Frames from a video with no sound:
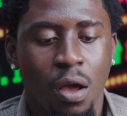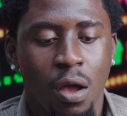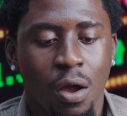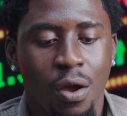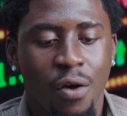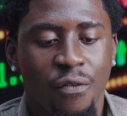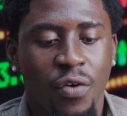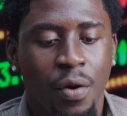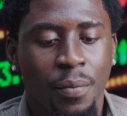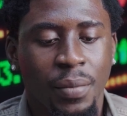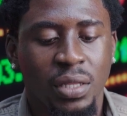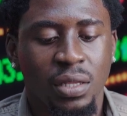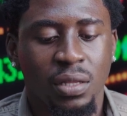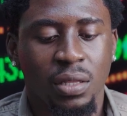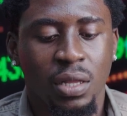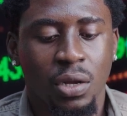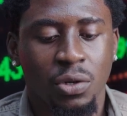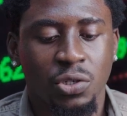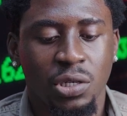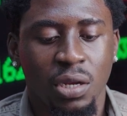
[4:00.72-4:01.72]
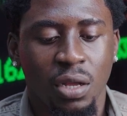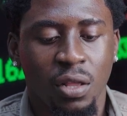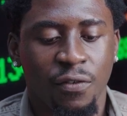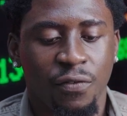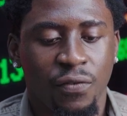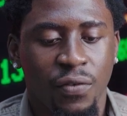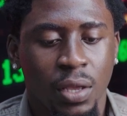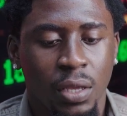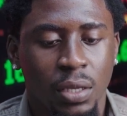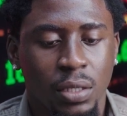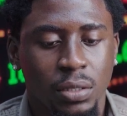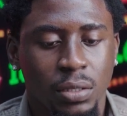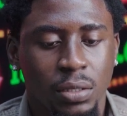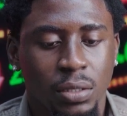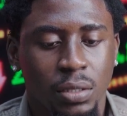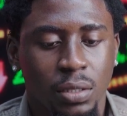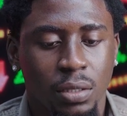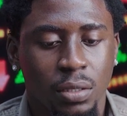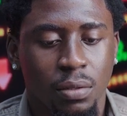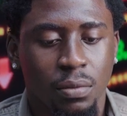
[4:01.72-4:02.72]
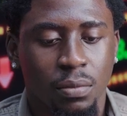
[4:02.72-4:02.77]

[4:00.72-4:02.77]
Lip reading: confirming the downtrend phase.